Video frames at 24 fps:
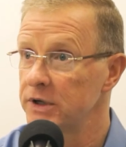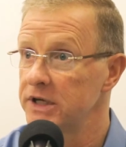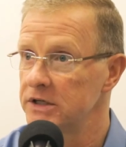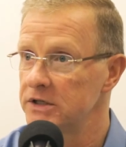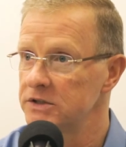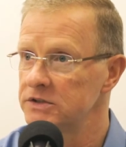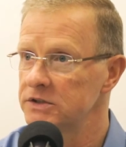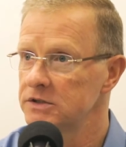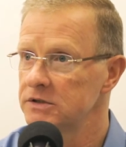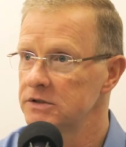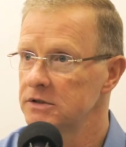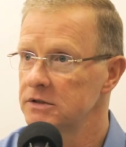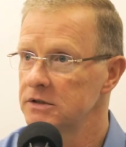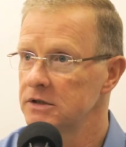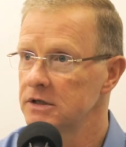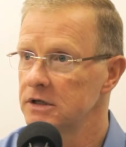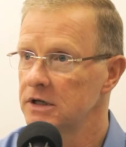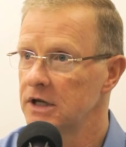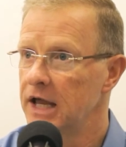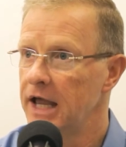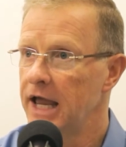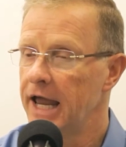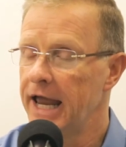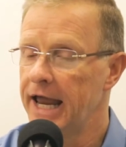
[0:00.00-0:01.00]
is.
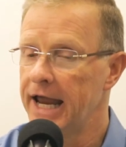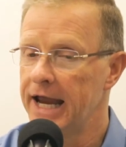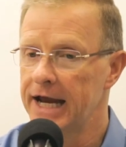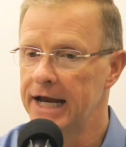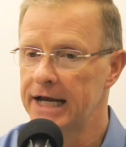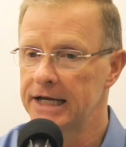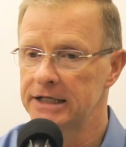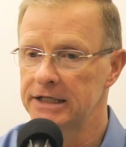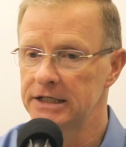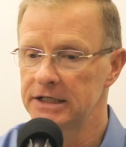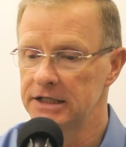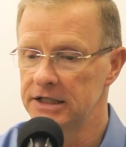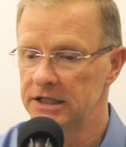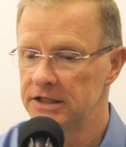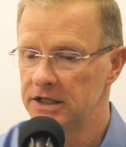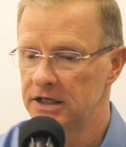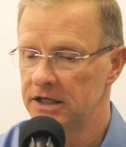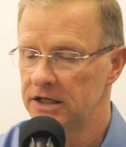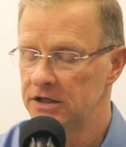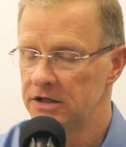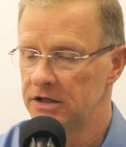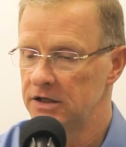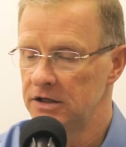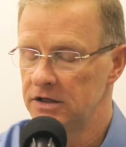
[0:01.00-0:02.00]
And
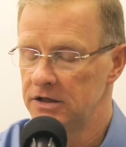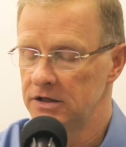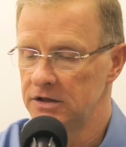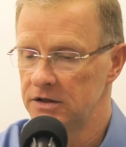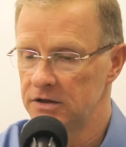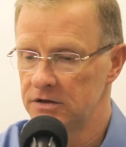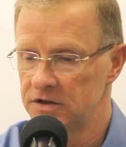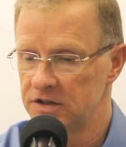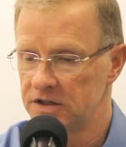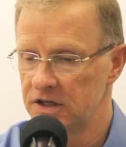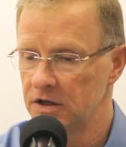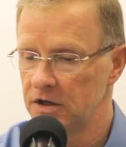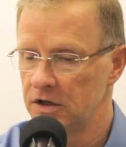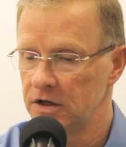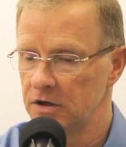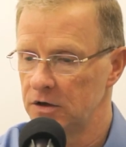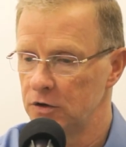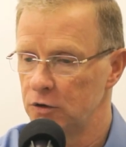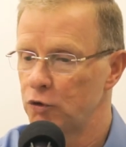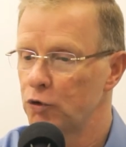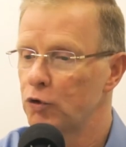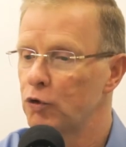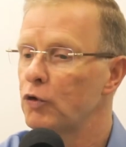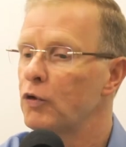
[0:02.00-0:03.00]
it's
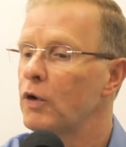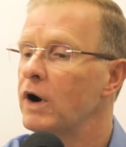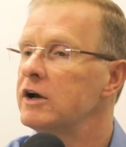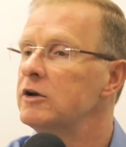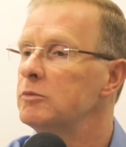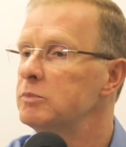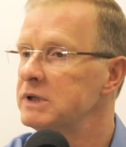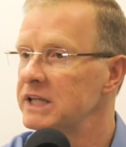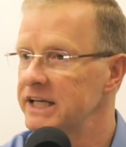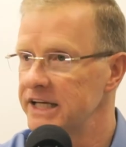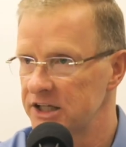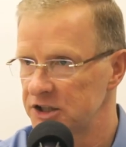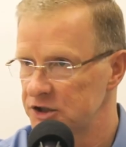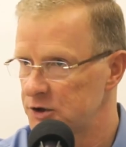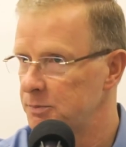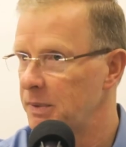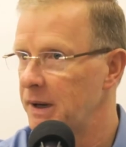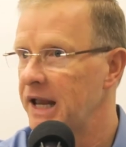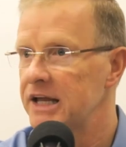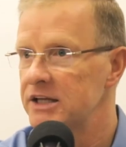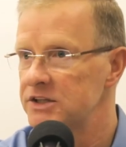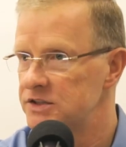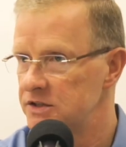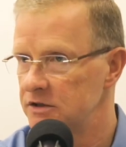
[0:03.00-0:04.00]
incredibly
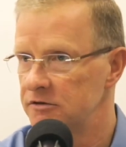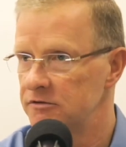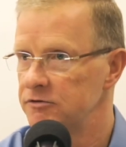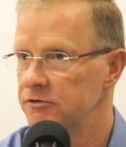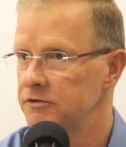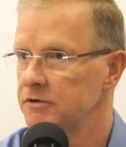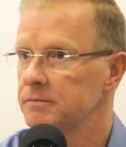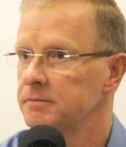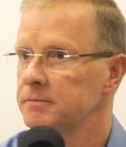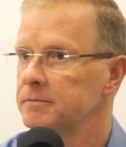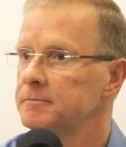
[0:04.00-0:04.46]
expansive. Would you say